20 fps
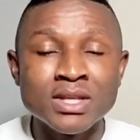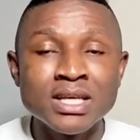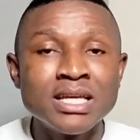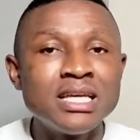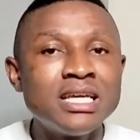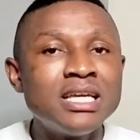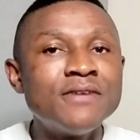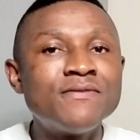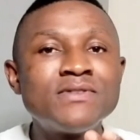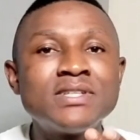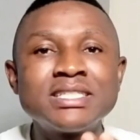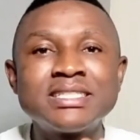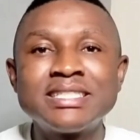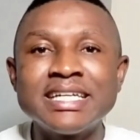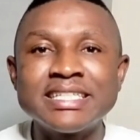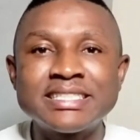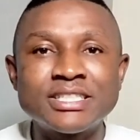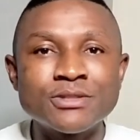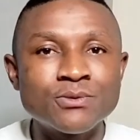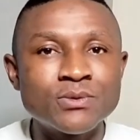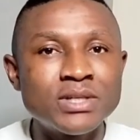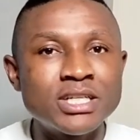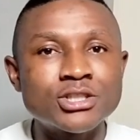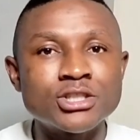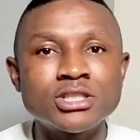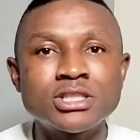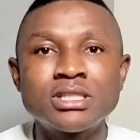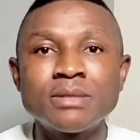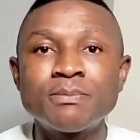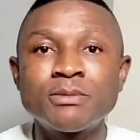If this dating
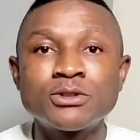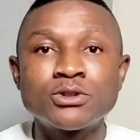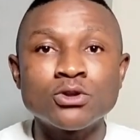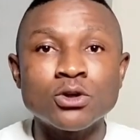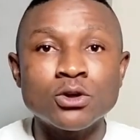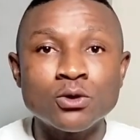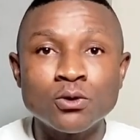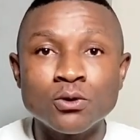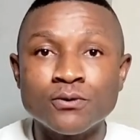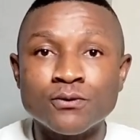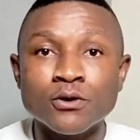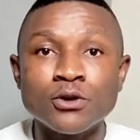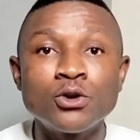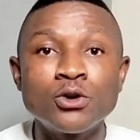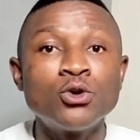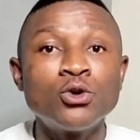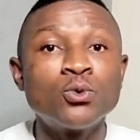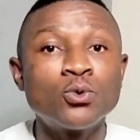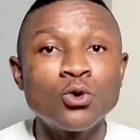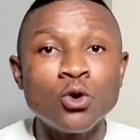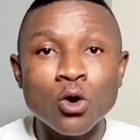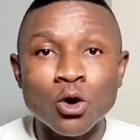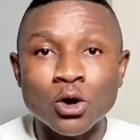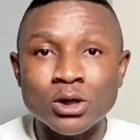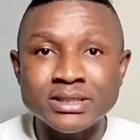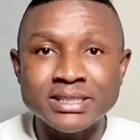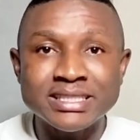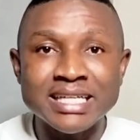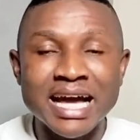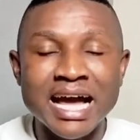relationship is not good for you, you know
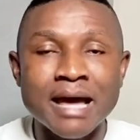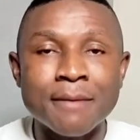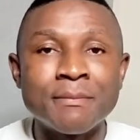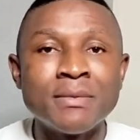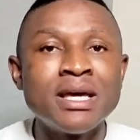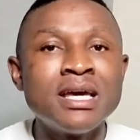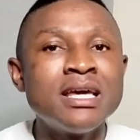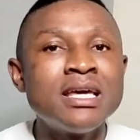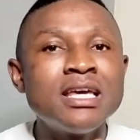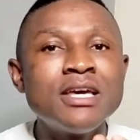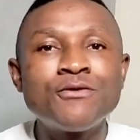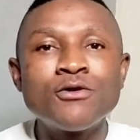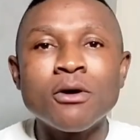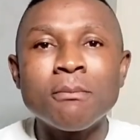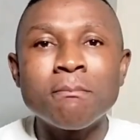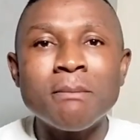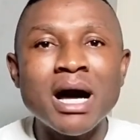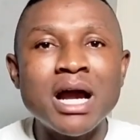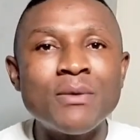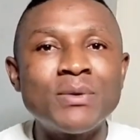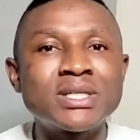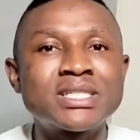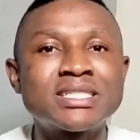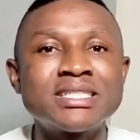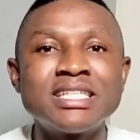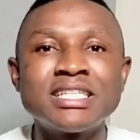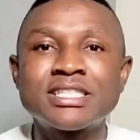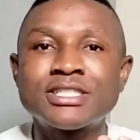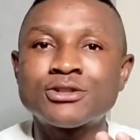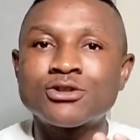on time. If your marriage
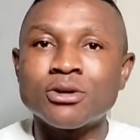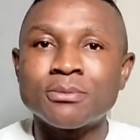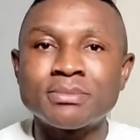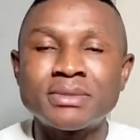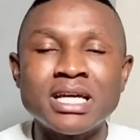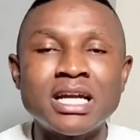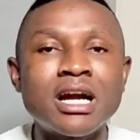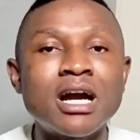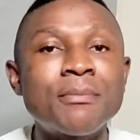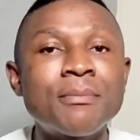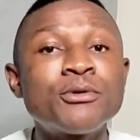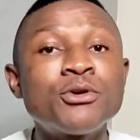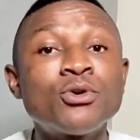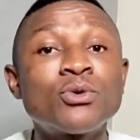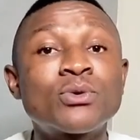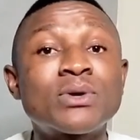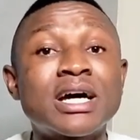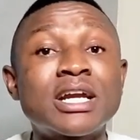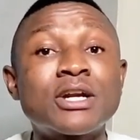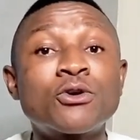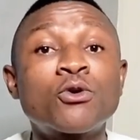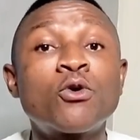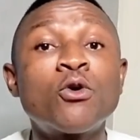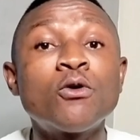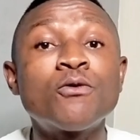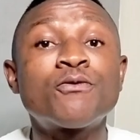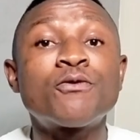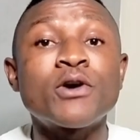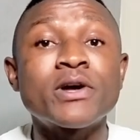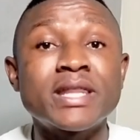needs some therapy, you can
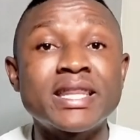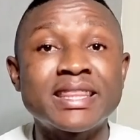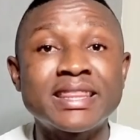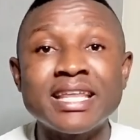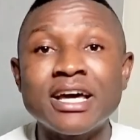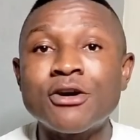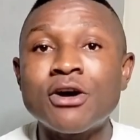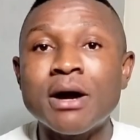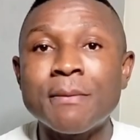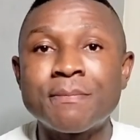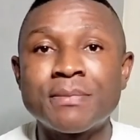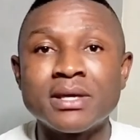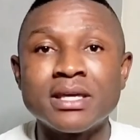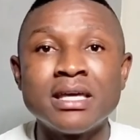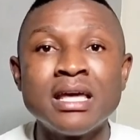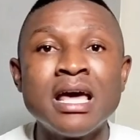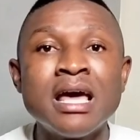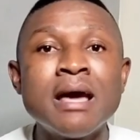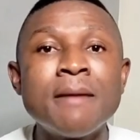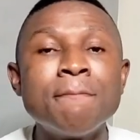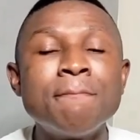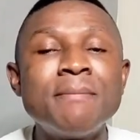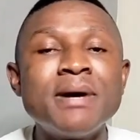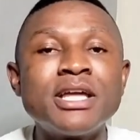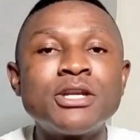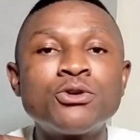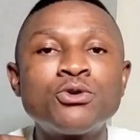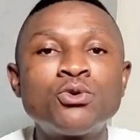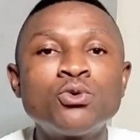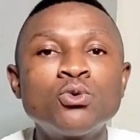go for the therapy,
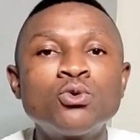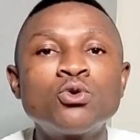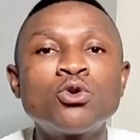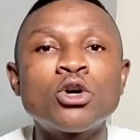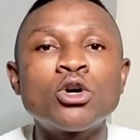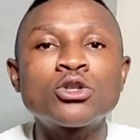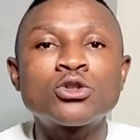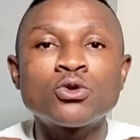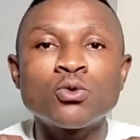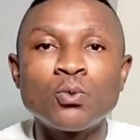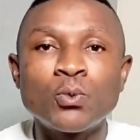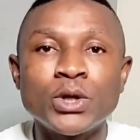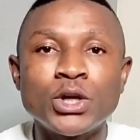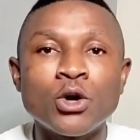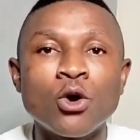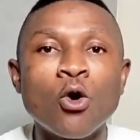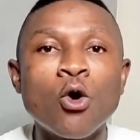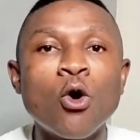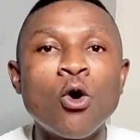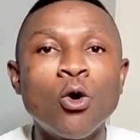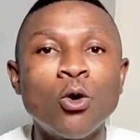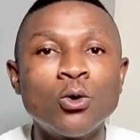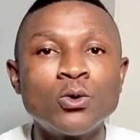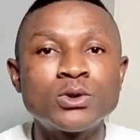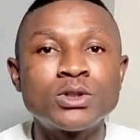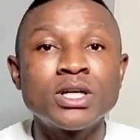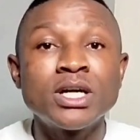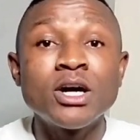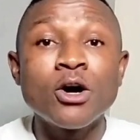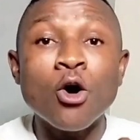but do not
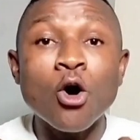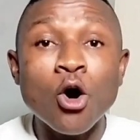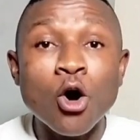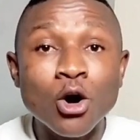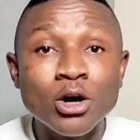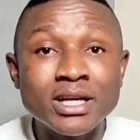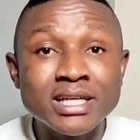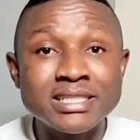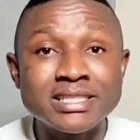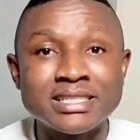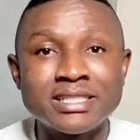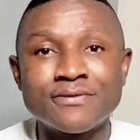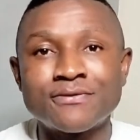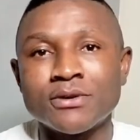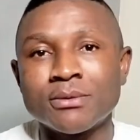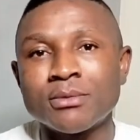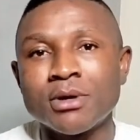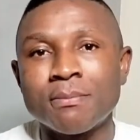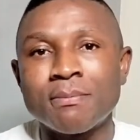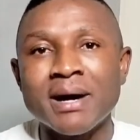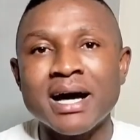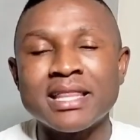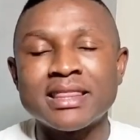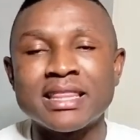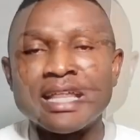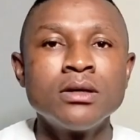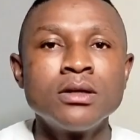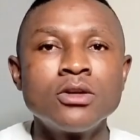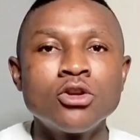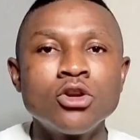withhold honesty from your
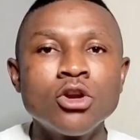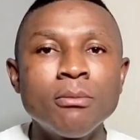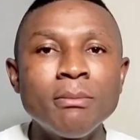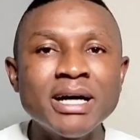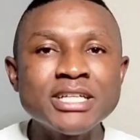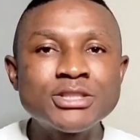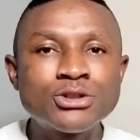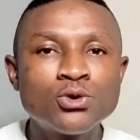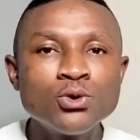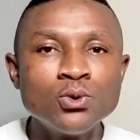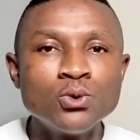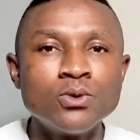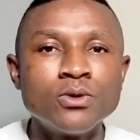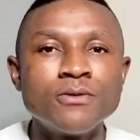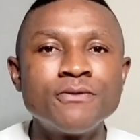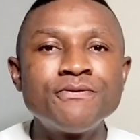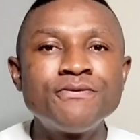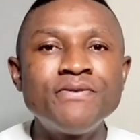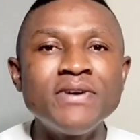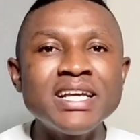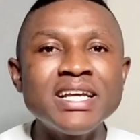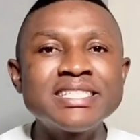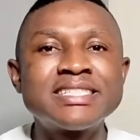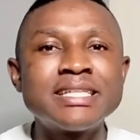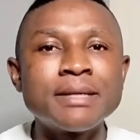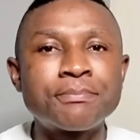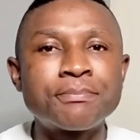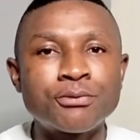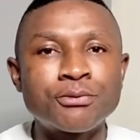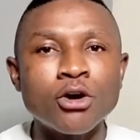partner. Number two, face
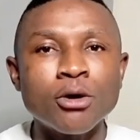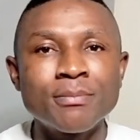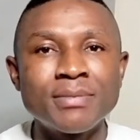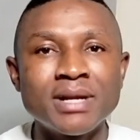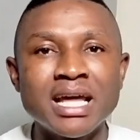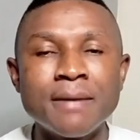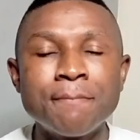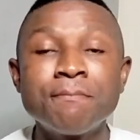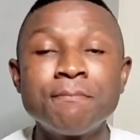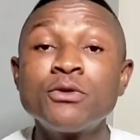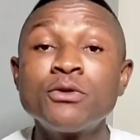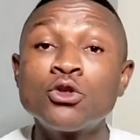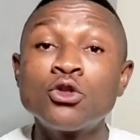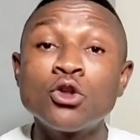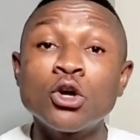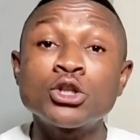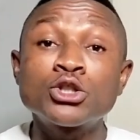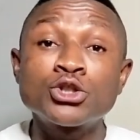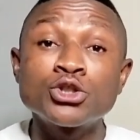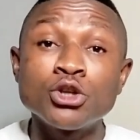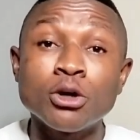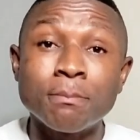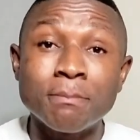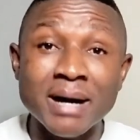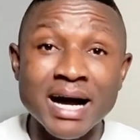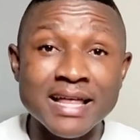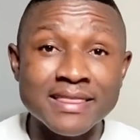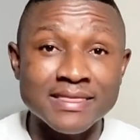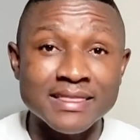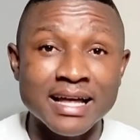the problem, not your
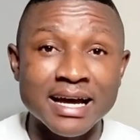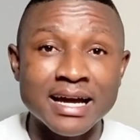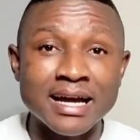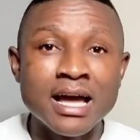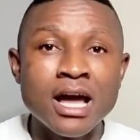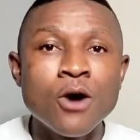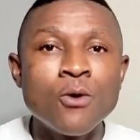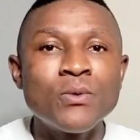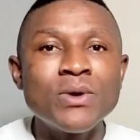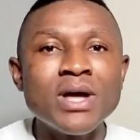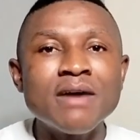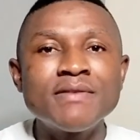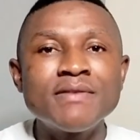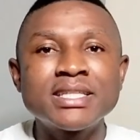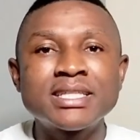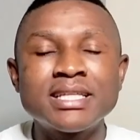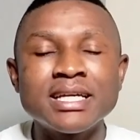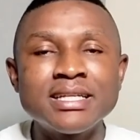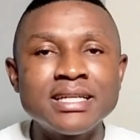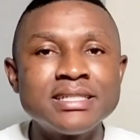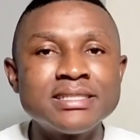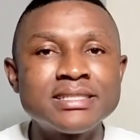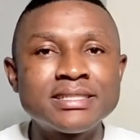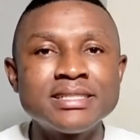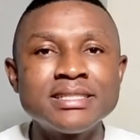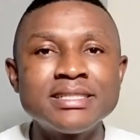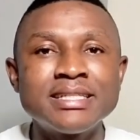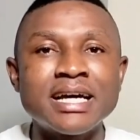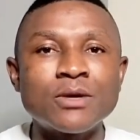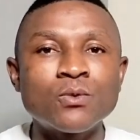partner. We have a
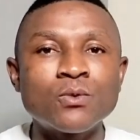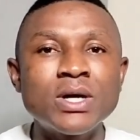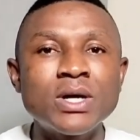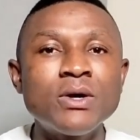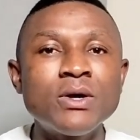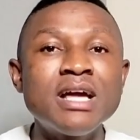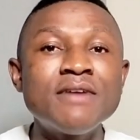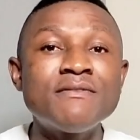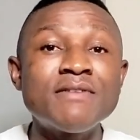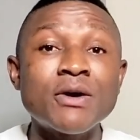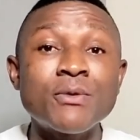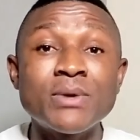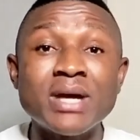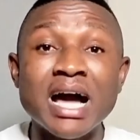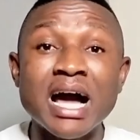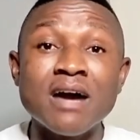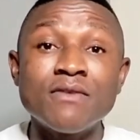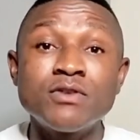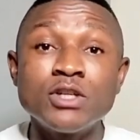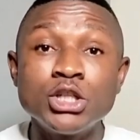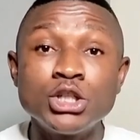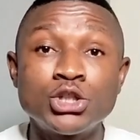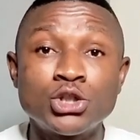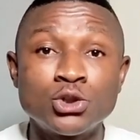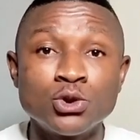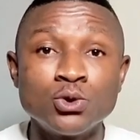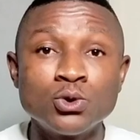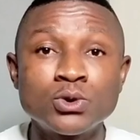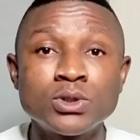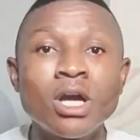tendency that whenever we have
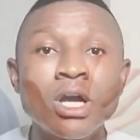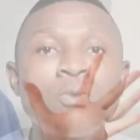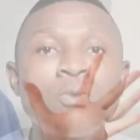issues, we